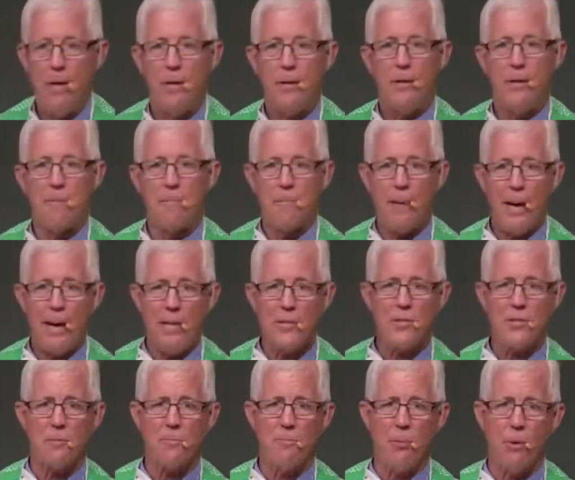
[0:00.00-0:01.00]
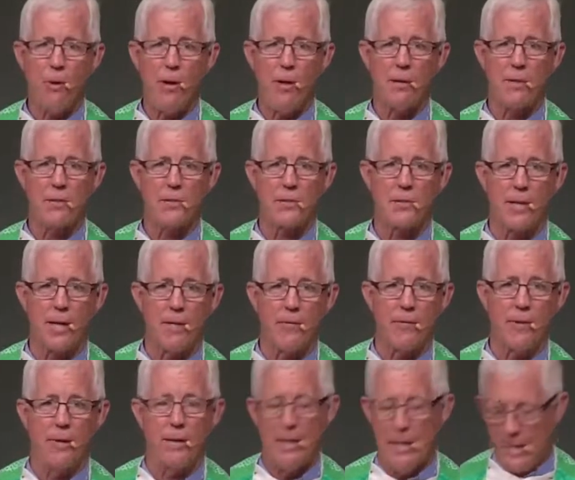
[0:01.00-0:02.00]
The Apostle Paul
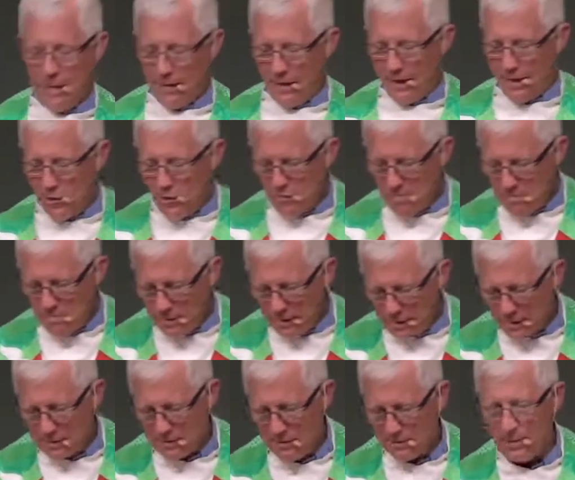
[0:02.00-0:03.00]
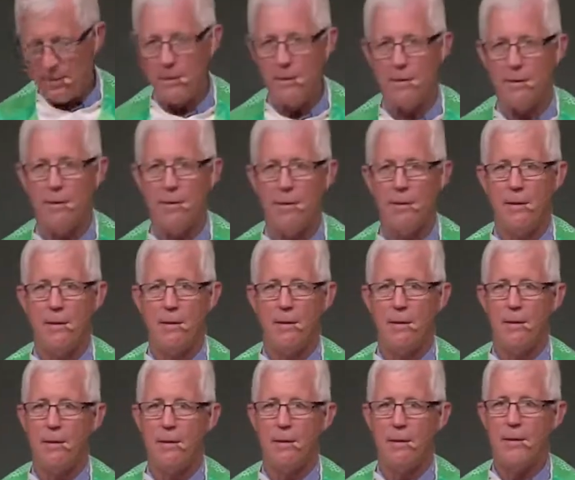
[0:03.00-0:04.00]
discovered that humility
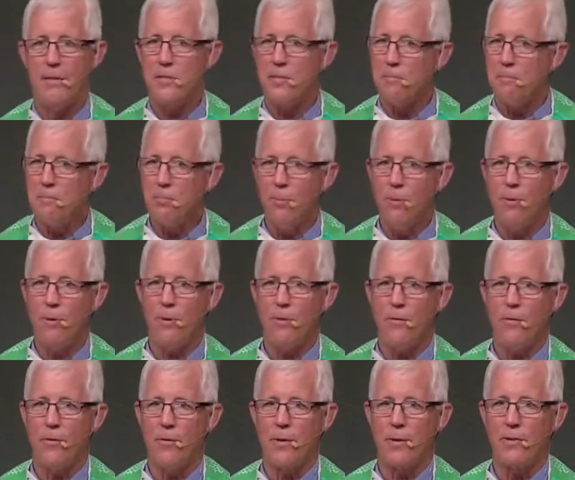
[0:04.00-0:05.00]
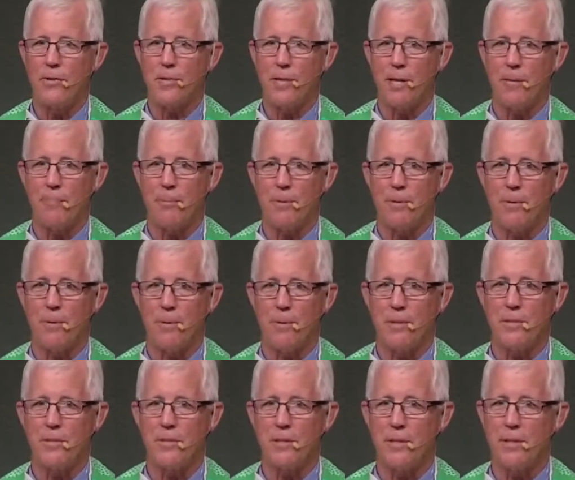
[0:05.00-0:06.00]
is important for a disciple.
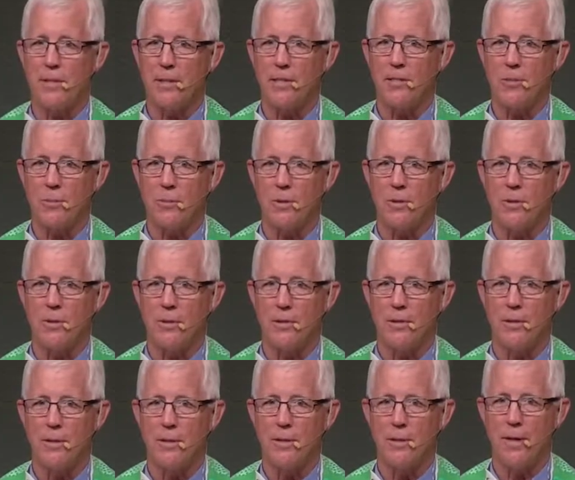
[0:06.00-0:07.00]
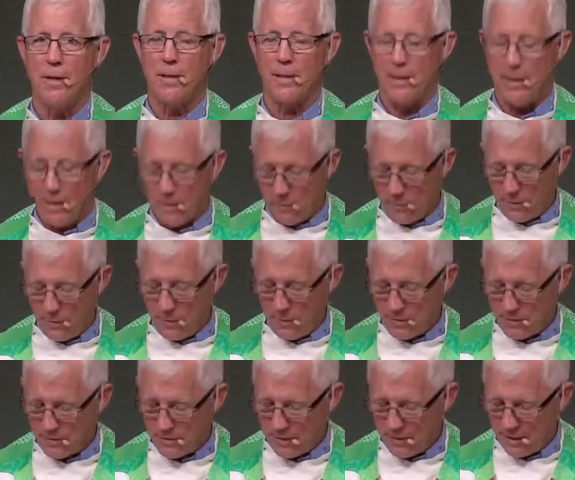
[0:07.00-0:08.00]
Listen to these words, again written in